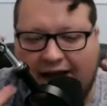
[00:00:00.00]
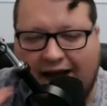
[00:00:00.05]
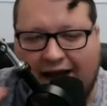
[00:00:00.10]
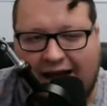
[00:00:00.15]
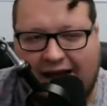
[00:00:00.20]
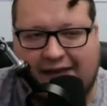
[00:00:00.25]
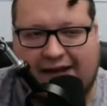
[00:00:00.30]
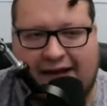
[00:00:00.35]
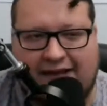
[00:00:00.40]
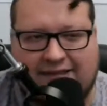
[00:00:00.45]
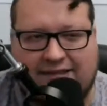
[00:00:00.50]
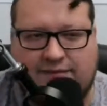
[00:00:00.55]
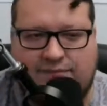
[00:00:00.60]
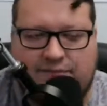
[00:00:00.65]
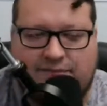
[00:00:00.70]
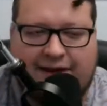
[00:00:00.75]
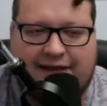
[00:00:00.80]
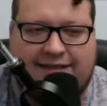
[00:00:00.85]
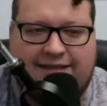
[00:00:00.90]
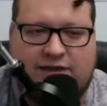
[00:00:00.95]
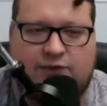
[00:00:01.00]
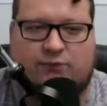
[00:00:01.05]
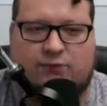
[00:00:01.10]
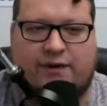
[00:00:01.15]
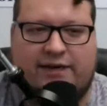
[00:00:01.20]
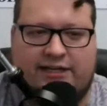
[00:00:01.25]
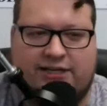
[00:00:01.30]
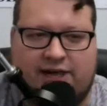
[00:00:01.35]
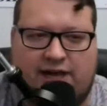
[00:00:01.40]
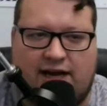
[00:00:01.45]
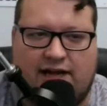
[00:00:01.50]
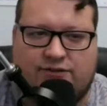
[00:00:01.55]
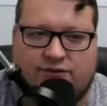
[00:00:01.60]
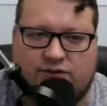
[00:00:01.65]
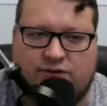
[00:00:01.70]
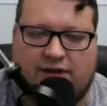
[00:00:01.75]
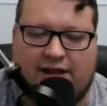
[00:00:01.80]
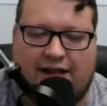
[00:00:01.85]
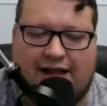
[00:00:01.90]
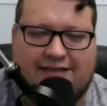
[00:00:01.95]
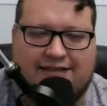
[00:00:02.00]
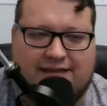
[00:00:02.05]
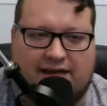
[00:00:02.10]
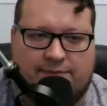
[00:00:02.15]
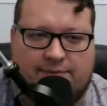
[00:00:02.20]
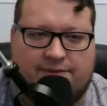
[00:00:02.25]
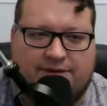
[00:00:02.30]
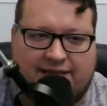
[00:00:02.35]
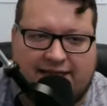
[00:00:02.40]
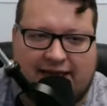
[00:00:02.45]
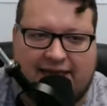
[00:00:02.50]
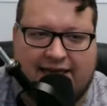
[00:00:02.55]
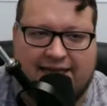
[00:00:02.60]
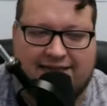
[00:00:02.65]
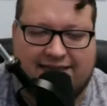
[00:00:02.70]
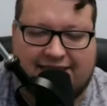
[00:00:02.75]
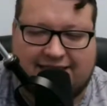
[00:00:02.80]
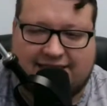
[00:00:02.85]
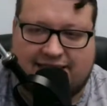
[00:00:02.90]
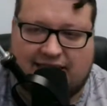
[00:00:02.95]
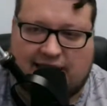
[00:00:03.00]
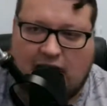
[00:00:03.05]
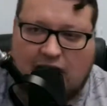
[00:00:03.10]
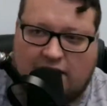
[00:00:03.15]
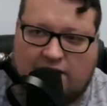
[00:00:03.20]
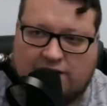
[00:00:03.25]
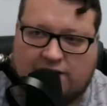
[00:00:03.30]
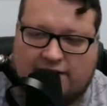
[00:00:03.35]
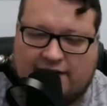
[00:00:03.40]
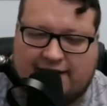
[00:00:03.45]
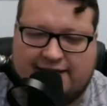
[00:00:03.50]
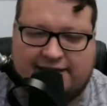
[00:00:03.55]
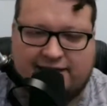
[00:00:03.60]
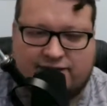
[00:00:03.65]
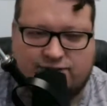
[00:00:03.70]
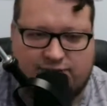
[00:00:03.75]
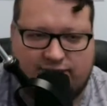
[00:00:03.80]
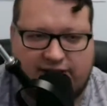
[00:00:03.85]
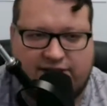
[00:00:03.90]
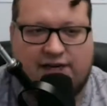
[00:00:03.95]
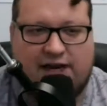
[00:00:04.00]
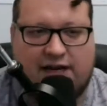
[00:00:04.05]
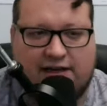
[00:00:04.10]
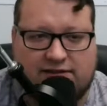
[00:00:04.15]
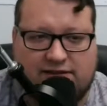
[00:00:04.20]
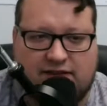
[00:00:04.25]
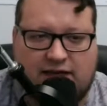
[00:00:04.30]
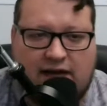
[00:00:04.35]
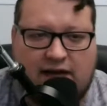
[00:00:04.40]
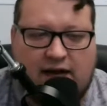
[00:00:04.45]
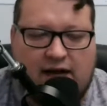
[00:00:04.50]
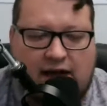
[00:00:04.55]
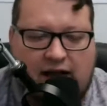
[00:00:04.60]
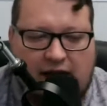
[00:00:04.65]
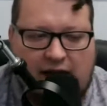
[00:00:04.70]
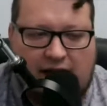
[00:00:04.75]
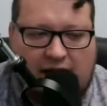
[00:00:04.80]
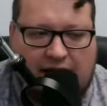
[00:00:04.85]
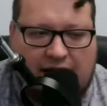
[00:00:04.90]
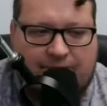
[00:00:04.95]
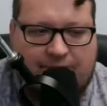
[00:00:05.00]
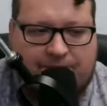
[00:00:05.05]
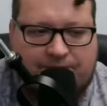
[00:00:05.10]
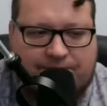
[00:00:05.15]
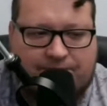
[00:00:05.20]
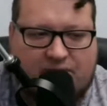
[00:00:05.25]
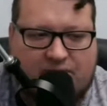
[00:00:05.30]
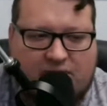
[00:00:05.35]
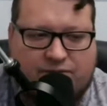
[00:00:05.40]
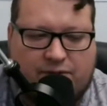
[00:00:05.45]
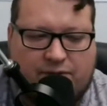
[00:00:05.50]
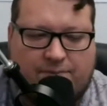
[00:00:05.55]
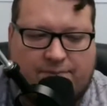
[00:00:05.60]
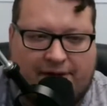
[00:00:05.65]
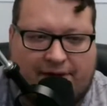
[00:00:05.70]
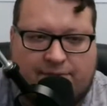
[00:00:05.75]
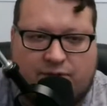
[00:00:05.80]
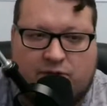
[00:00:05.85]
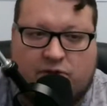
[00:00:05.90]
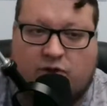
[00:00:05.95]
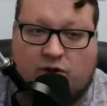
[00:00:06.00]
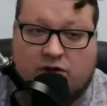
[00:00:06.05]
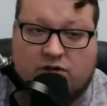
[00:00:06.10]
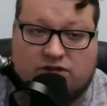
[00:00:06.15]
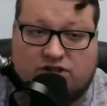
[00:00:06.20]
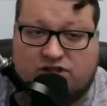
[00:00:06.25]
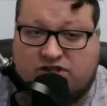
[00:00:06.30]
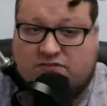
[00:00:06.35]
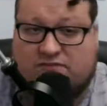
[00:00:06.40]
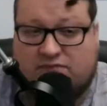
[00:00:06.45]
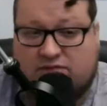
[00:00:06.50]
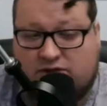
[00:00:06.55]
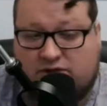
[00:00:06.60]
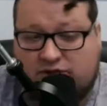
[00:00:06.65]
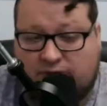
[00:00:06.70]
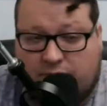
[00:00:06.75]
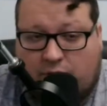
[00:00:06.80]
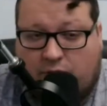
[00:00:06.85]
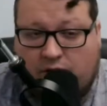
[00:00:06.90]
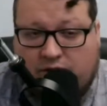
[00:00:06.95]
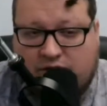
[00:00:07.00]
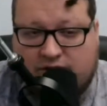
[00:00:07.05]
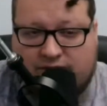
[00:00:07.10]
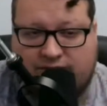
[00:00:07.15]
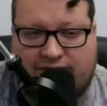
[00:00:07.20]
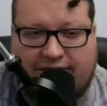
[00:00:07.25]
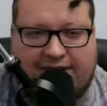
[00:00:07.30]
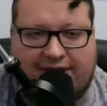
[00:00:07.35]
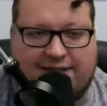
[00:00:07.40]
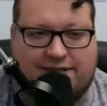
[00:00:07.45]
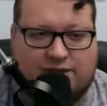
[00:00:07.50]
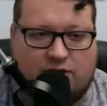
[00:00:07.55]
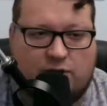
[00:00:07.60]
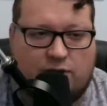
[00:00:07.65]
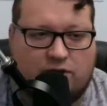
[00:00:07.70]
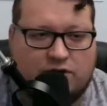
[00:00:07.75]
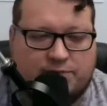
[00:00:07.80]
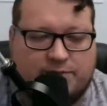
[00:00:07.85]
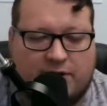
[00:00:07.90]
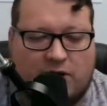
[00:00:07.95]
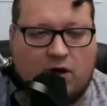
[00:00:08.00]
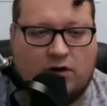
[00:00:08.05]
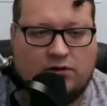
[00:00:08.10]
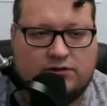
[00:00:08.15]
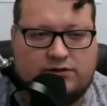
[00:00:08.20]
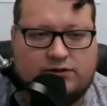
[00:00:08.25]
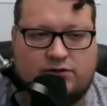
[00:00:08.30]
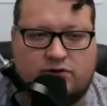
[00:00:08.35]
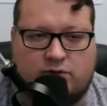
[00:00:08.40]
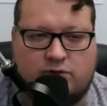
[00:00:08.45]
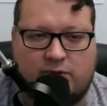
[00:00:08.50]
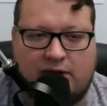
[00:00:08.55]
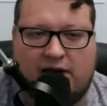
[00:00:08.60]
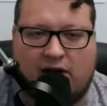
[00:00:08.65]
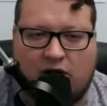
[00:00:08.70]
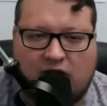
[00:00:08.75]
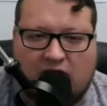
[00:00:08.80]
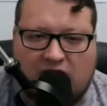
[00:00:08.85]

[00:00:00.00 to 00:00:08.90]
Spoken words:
I got some amazing reach outs over the last couple of days, and it's an honor to get these reach outs from people who are just supporters and fans, of course, but also as well